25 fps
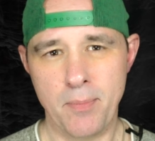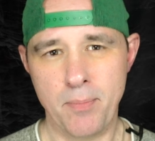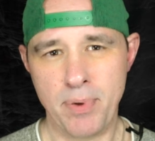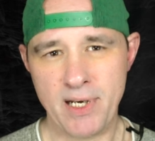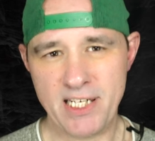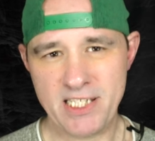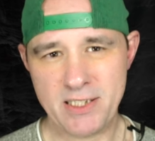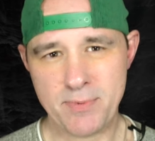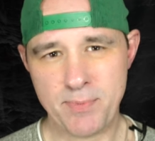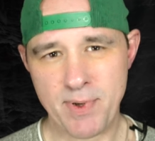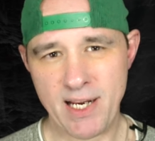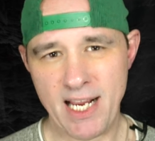
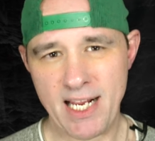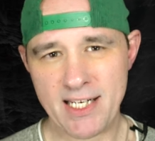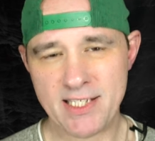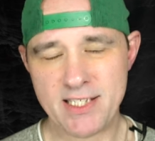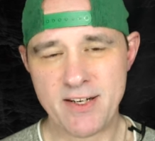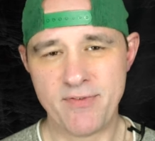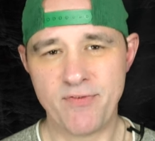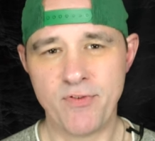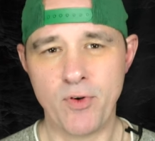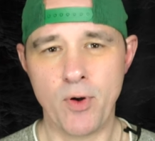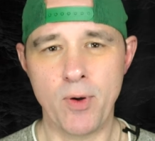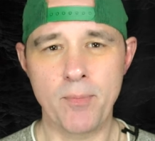police began
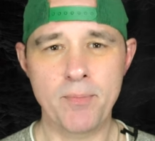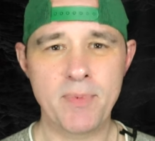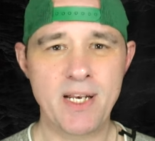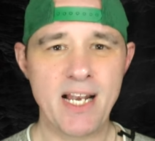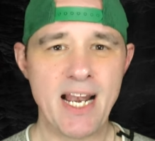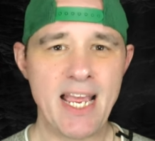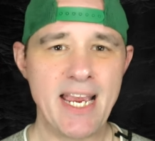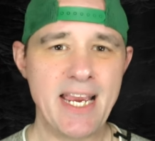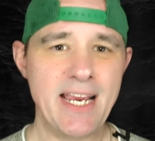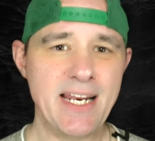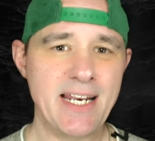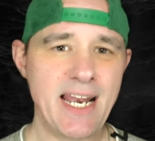to
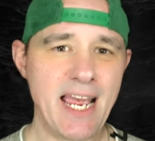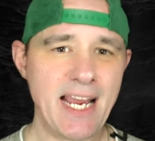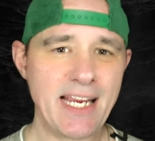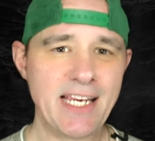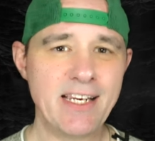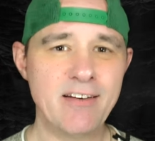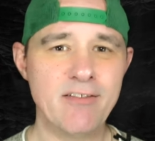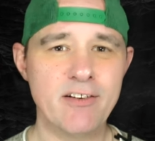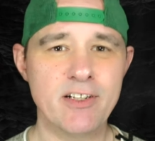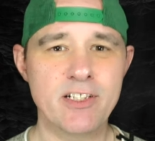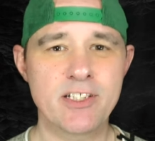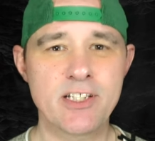formulate an
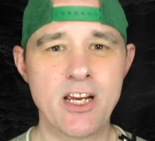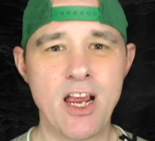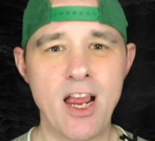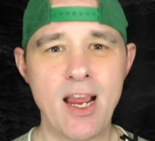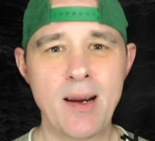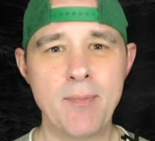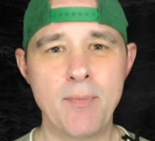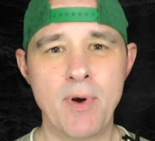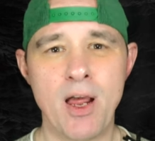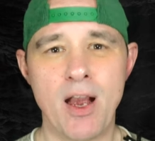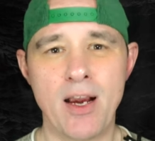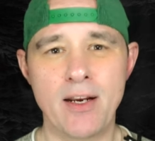accurate
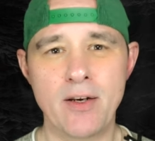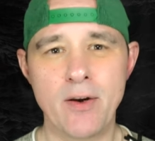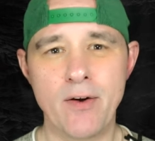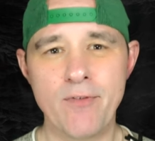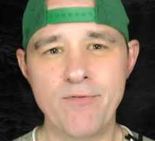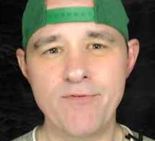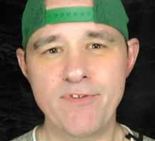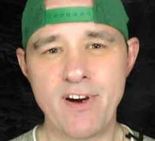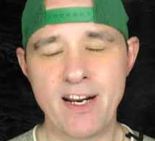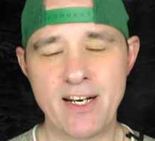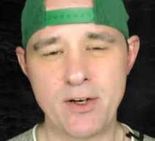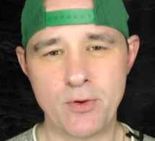timeline
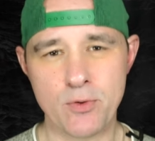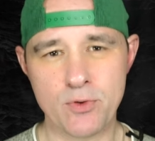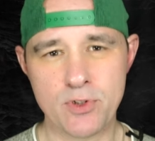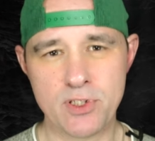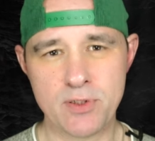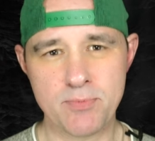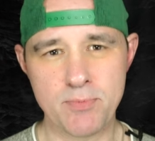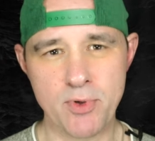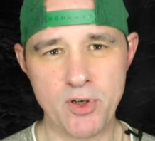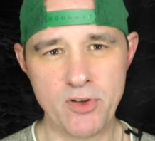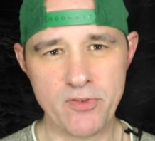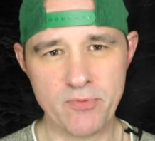of Reynolds'
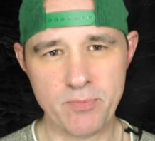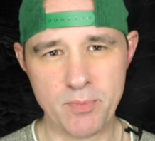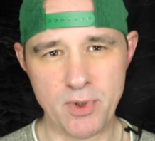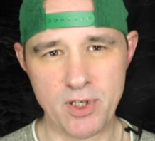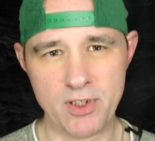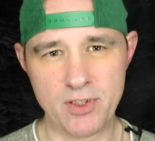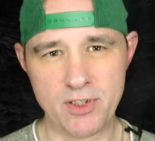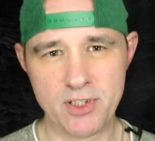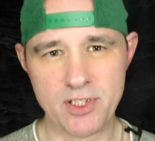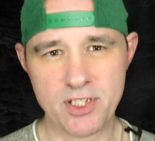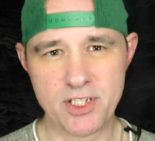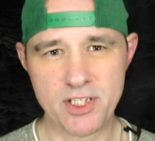
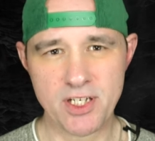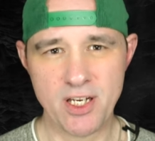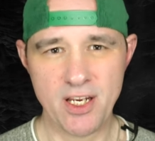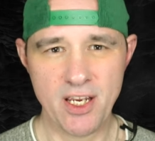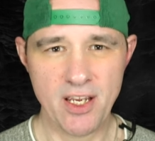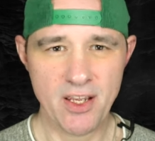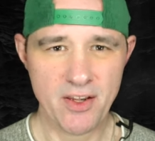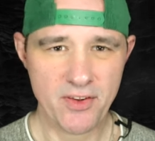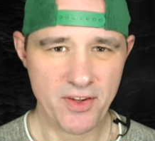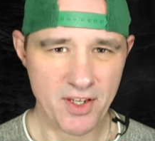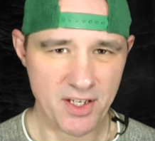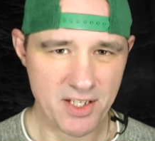movements
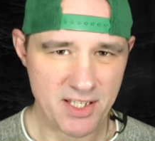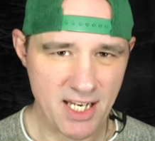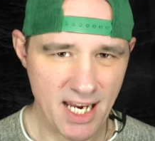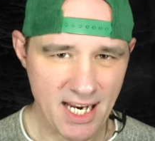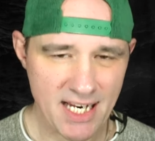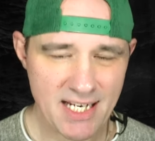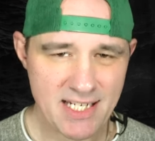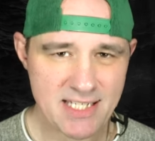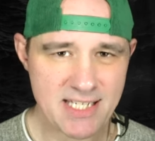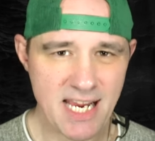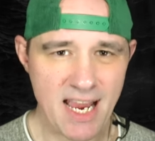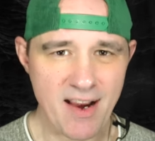the
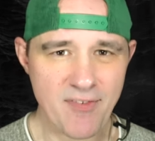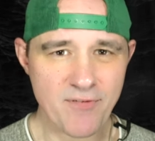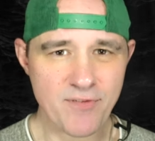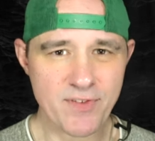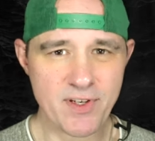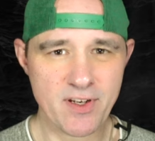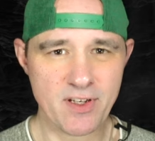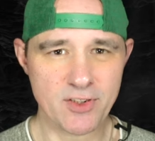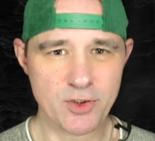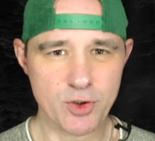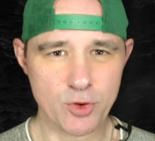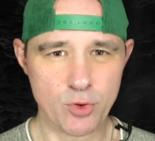days
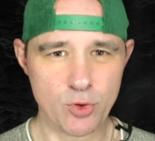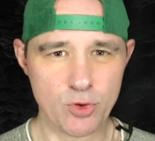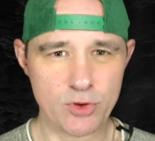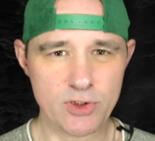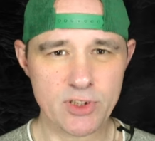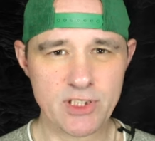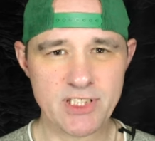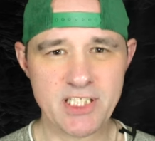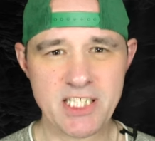after Georgia